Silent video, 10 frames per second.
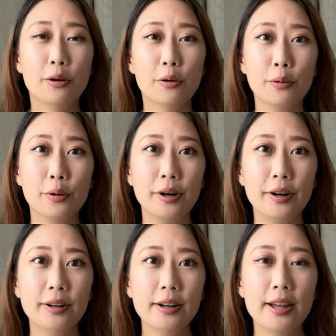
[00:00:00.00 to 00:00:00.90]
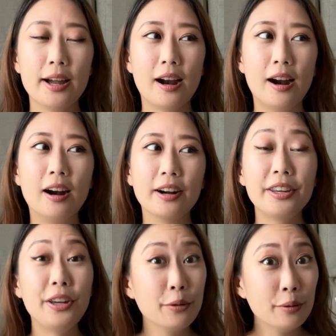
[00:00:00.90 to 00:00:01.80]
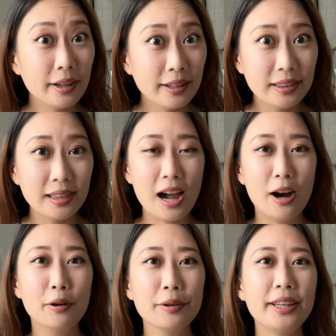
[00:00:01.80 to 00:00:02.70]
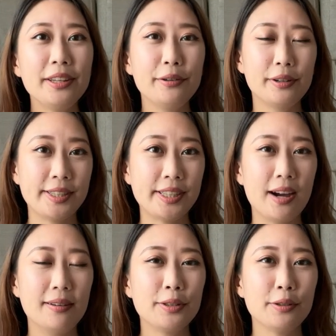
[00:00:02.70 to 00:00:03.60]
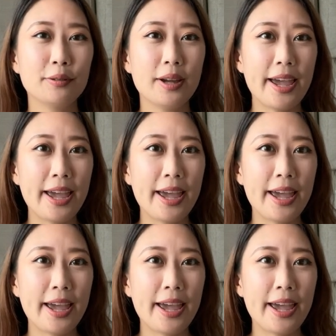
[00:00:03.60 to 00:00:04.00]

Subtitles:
Or are you allowing yourself to